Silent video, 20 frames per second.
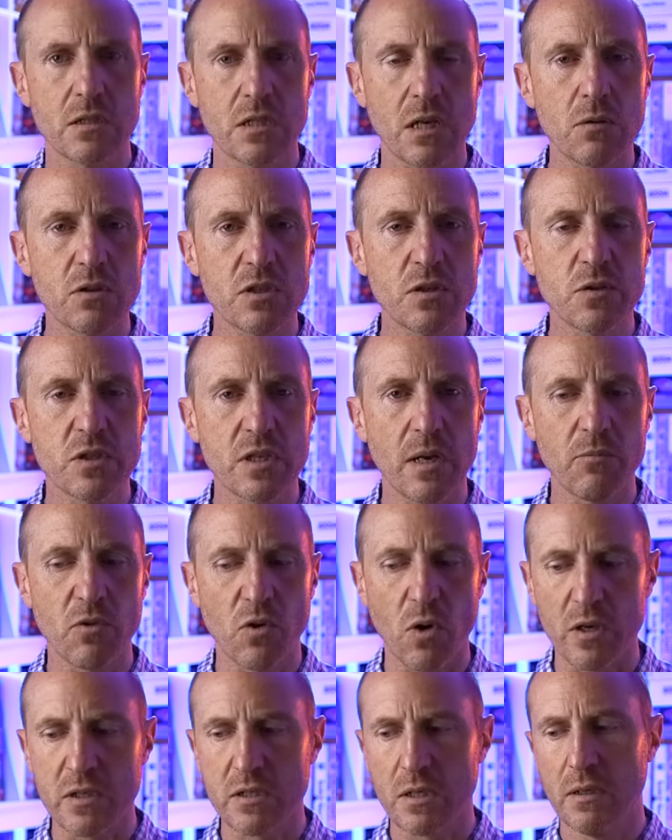So to
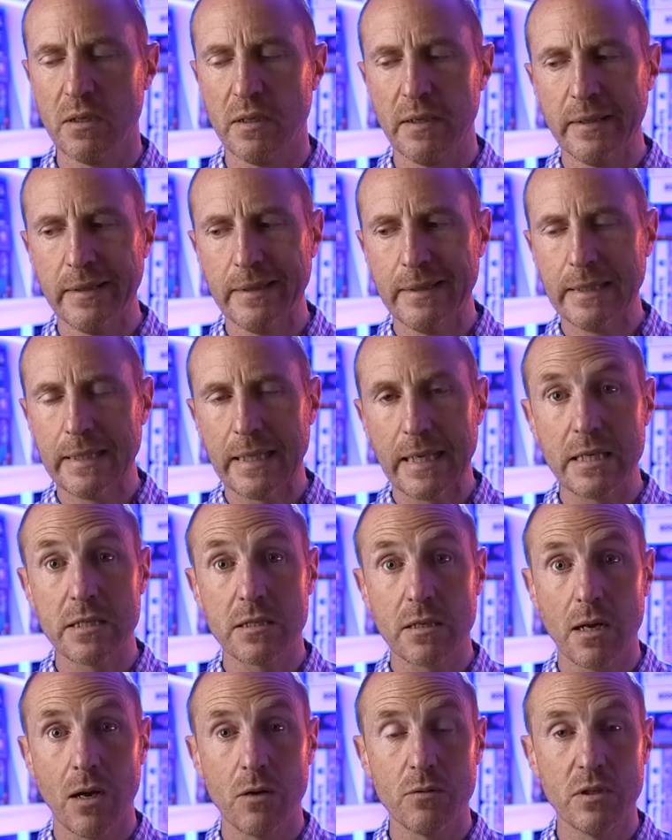summarise,
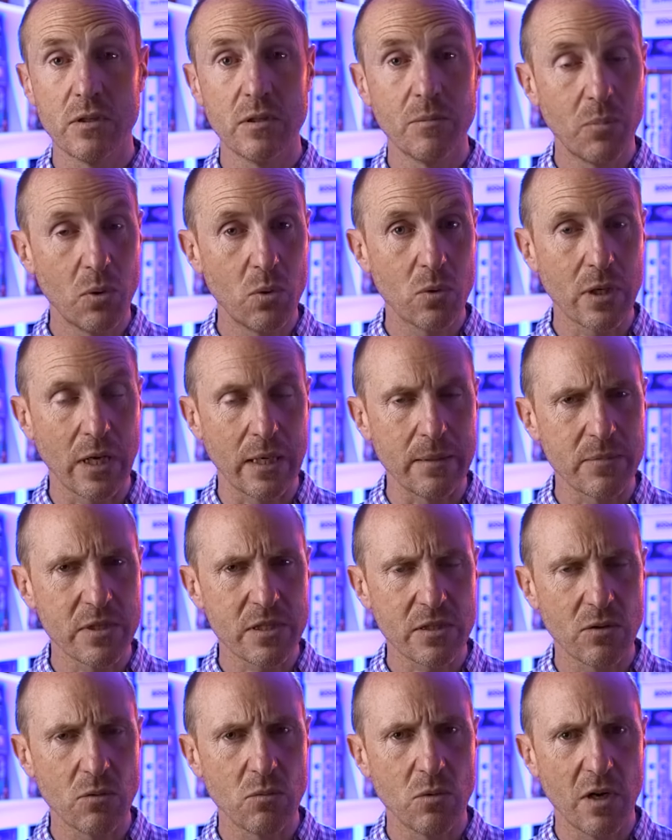is Conan the board game
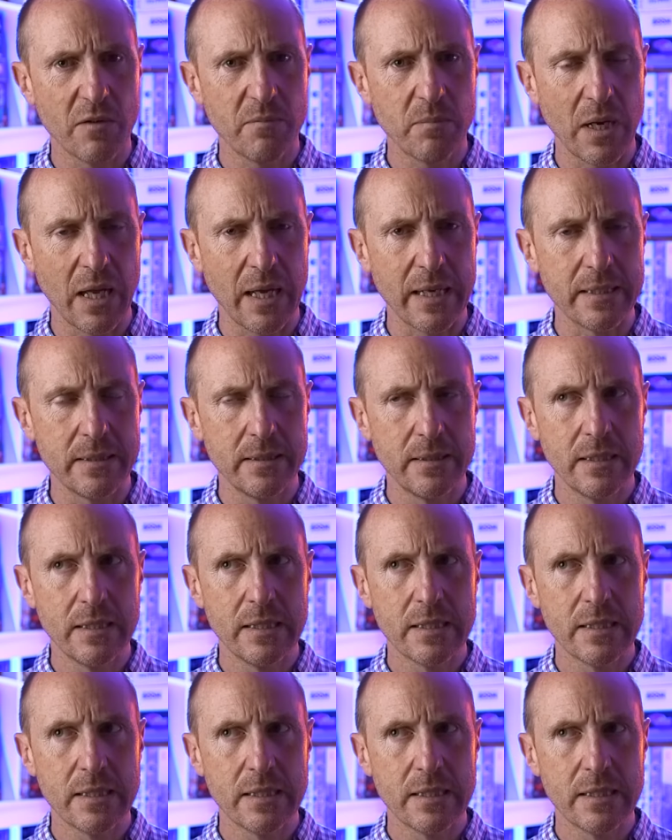still worth playing